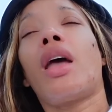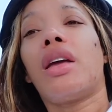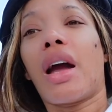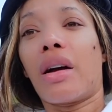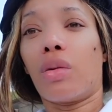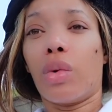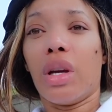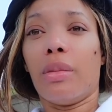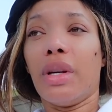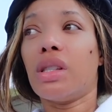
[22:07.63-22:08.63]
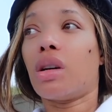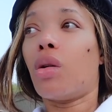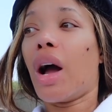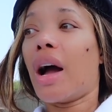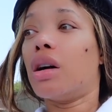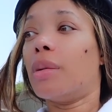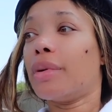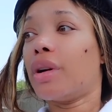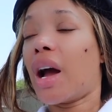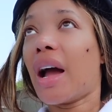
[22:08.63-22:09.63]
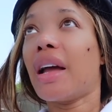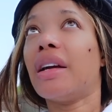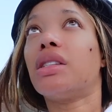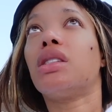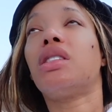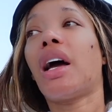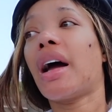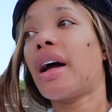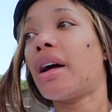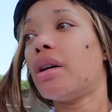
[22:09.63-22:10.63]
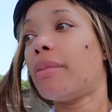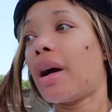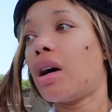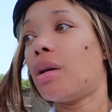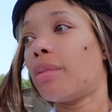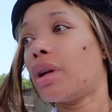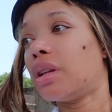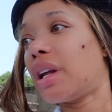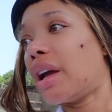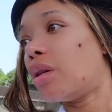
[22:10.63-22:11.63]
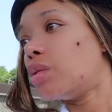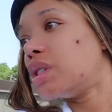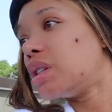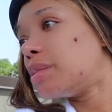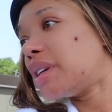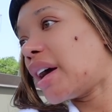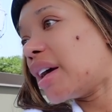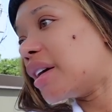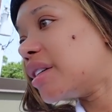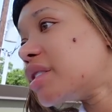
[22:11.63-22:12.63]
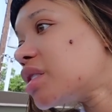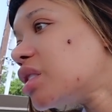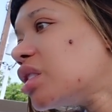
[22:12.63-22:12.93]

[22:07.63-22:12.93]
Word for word: Y'all, the wind be so high up here. I had to tie my umbrella down with zip ties.